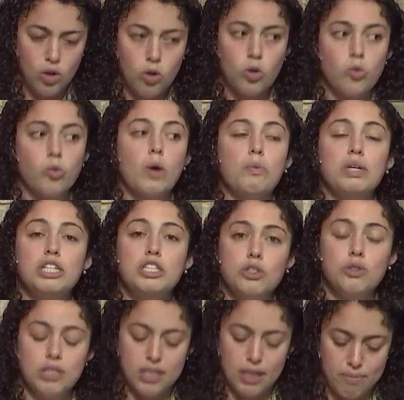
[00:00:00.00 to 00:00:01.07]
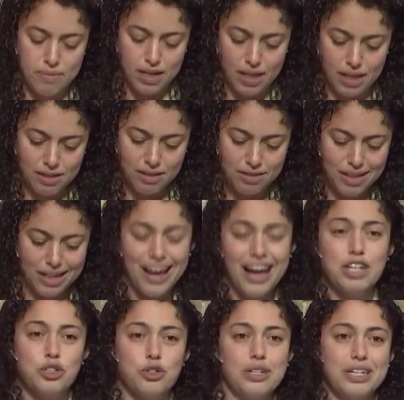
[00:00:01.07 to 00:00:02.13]
or when we do something that
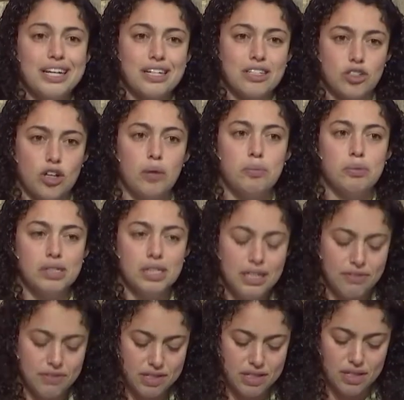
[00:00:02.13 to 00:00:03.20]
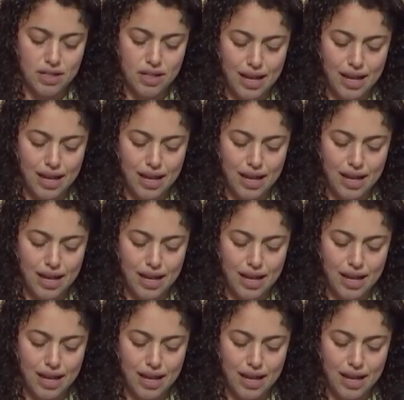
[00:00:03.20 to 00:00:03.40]
contradicts our beliefs,